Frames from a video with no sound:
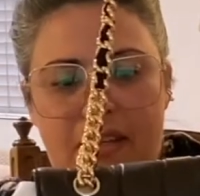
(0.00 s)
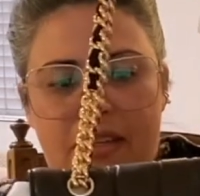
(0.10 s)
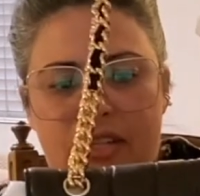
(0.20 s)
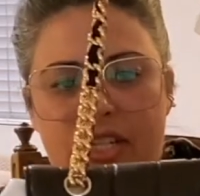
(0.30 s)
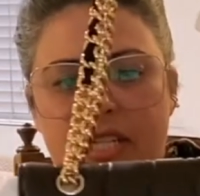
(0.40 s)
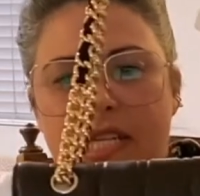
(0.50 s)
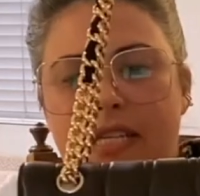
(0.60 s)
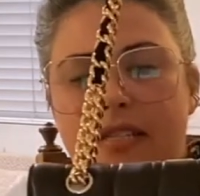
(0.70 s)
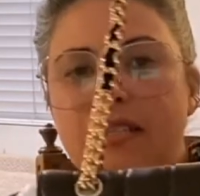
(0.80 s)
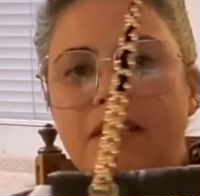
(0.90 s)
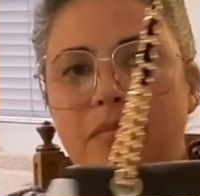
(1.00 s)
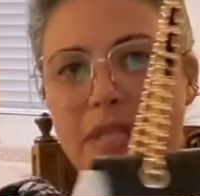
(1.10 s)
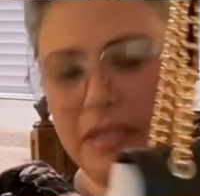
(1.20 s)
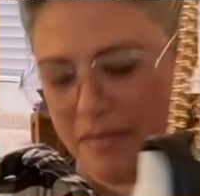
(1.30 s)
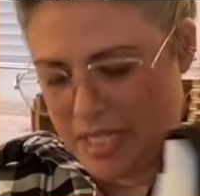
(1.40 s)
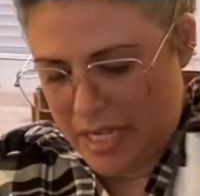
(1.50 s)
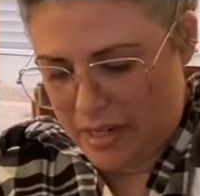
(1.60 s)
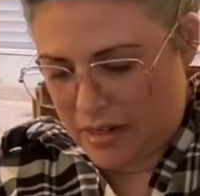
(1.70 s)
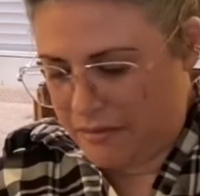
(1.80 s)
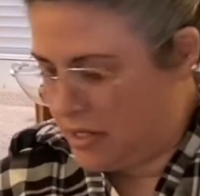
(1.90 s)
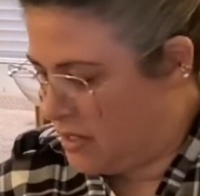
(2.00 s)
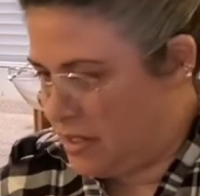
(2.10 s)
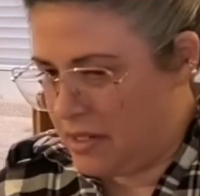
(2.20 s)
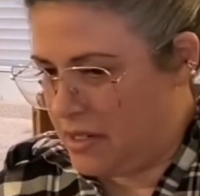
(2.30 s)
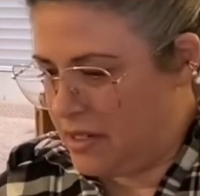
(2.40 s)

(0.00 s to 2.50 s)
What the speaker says: Here she is, but let me take off her